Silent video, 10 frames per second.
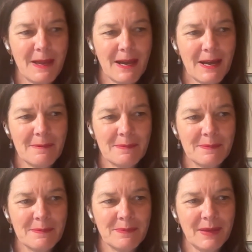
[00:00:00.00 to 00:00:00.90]

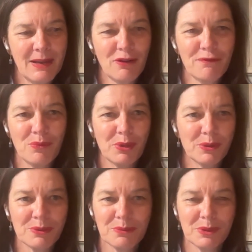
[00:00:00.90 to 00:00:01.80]
and often
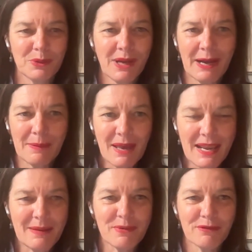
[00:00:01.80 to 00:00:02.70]
we'll cut a
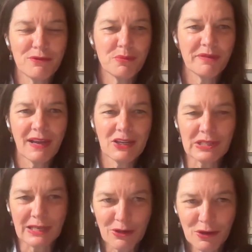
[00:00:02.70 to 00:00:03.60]
meeting before we've
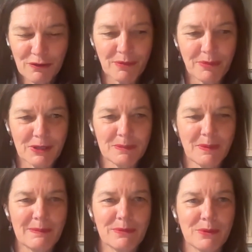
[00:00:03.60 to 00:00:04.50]
actually heard from those
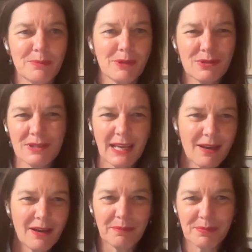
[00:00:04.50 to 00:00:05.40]
people, because they're
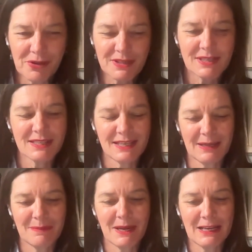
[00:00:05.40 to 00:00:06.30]
kind of processing
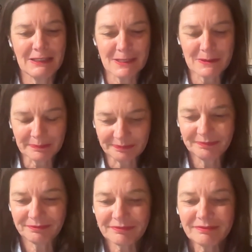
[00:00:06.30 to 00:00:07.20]
in meetings.
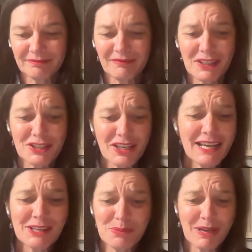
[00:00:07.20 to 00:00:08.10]
So
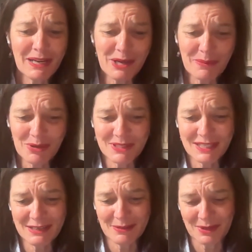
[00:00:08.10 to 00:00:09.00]
yeah, I took my Lego box
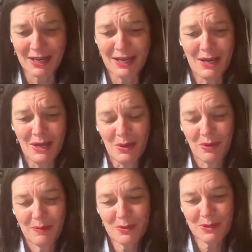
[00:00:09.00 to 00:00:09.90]
in and
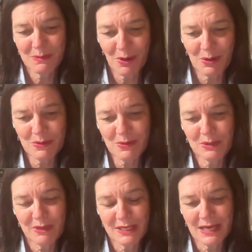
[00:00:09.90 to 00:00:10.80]
we built some
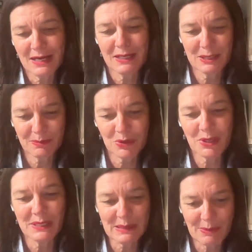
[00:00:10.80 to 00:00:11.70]
models and we started
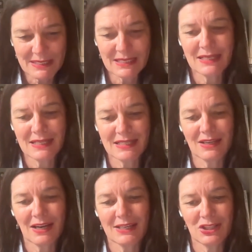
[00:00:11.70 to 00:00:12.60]
exploring some ideas.
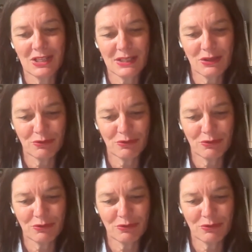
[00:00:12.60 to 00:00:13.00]
And I just